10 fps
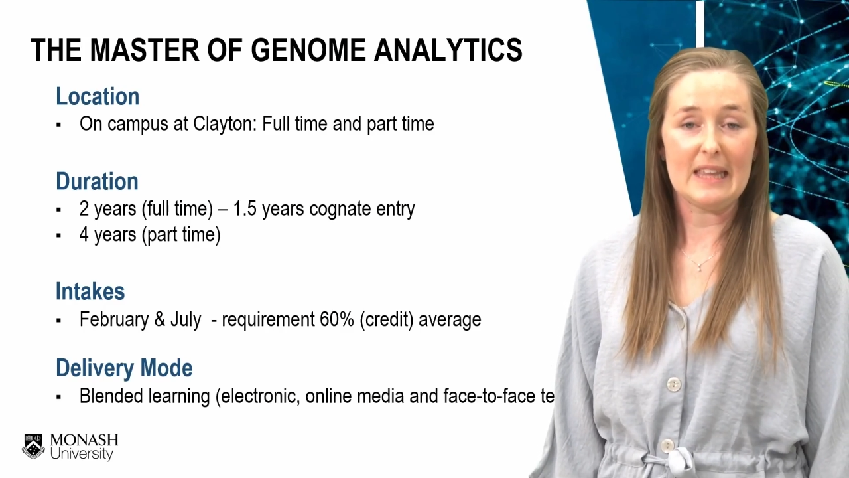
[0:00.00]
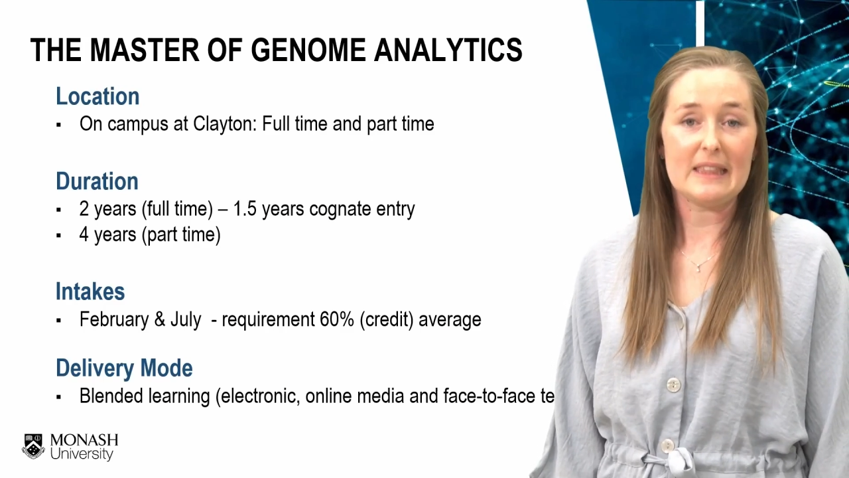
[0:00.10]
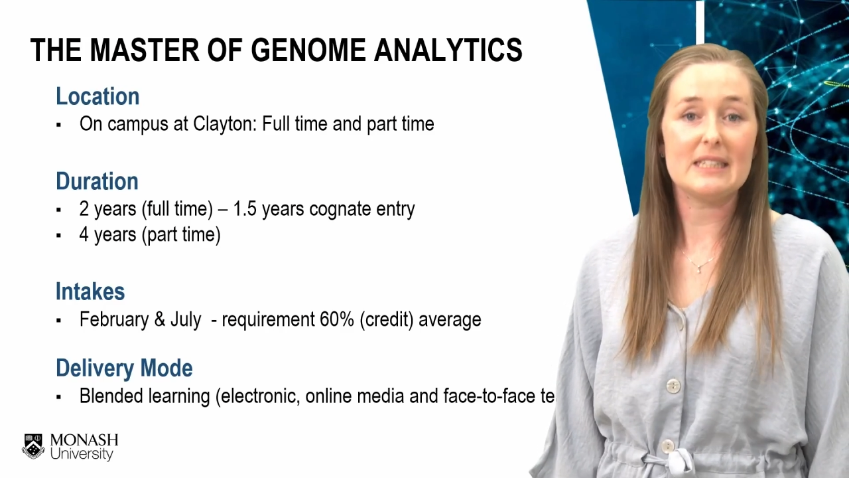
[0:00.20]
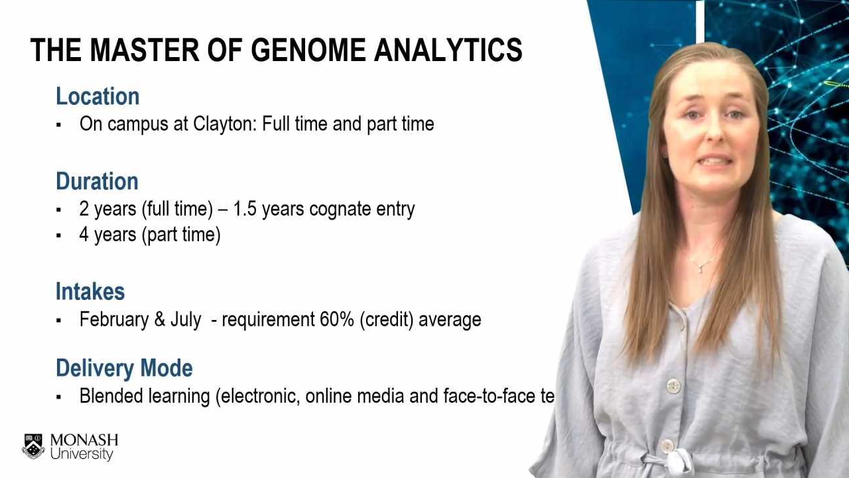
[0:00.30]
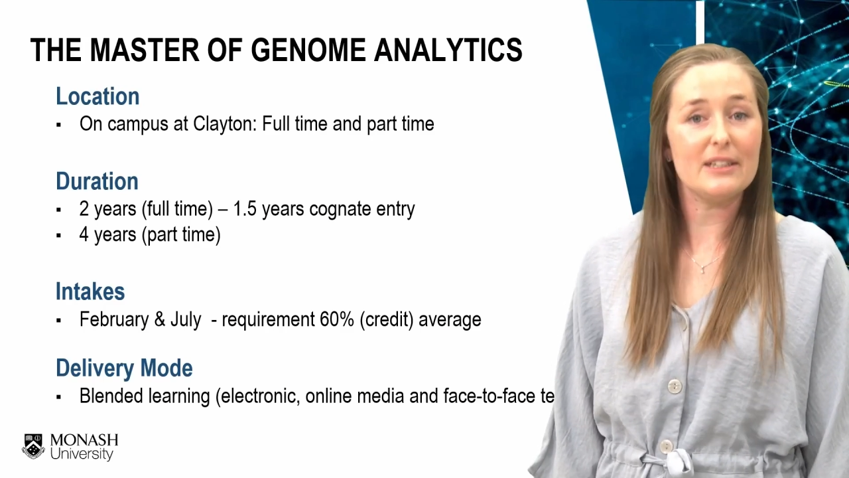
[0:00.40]

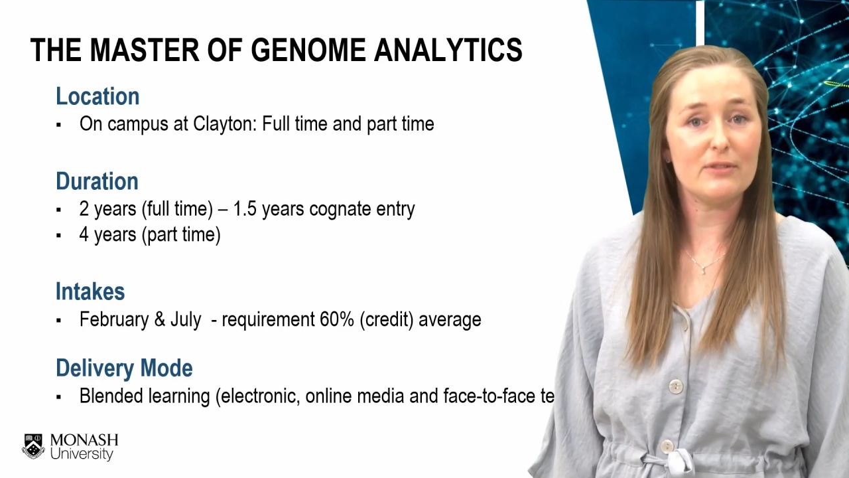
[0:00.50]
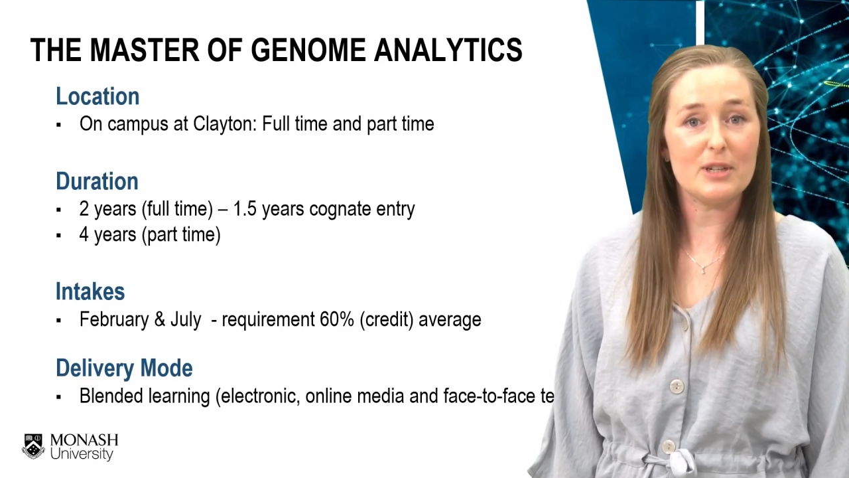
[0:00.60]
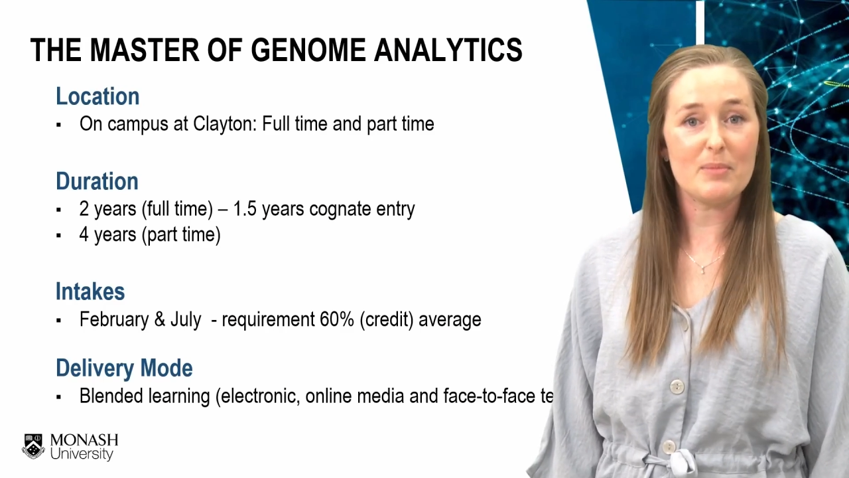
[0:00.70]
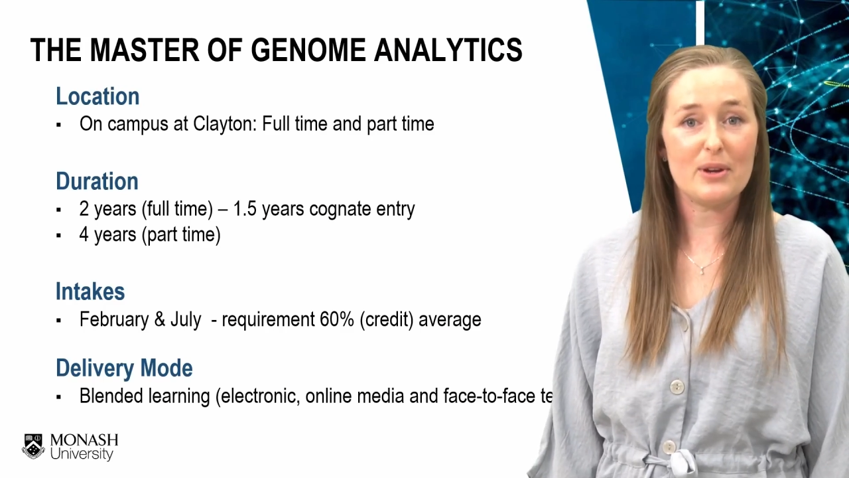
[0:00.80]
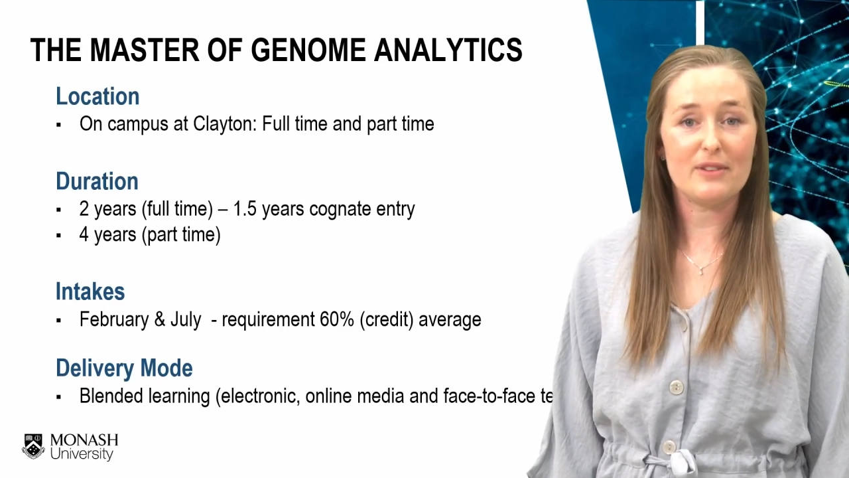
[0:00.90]
The
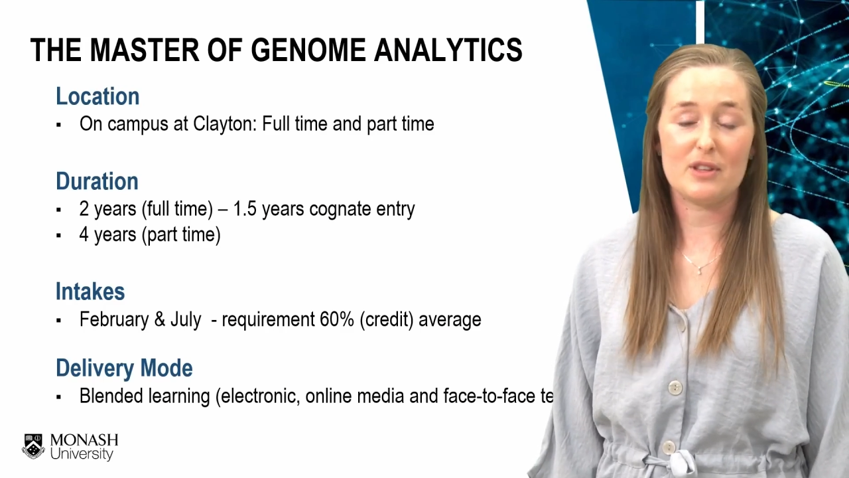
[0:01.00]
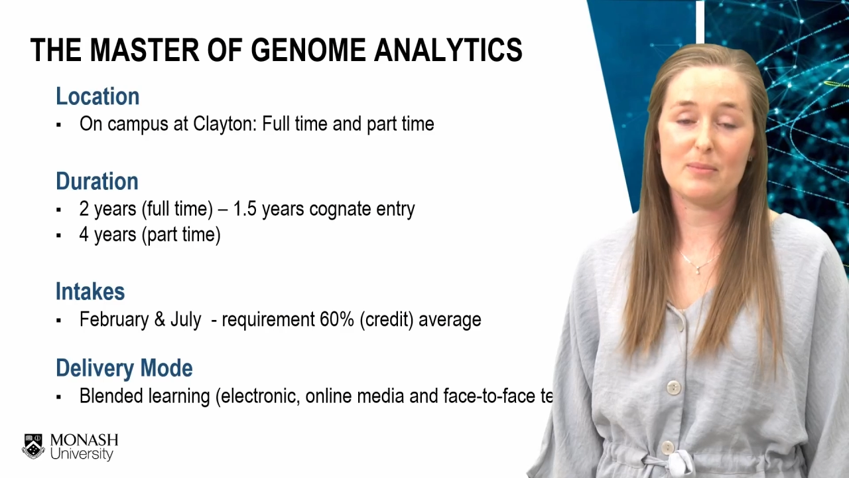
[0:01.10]
delivery mode of the